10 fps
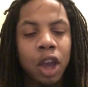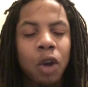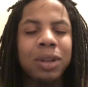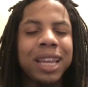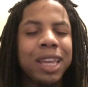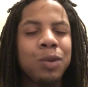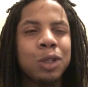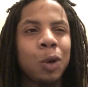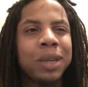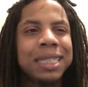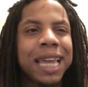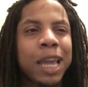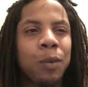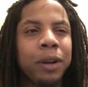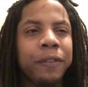Well, Denyu's always
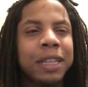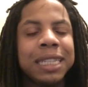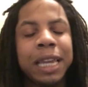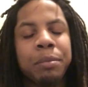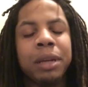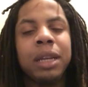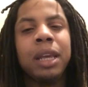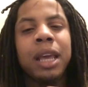taking one for the team, but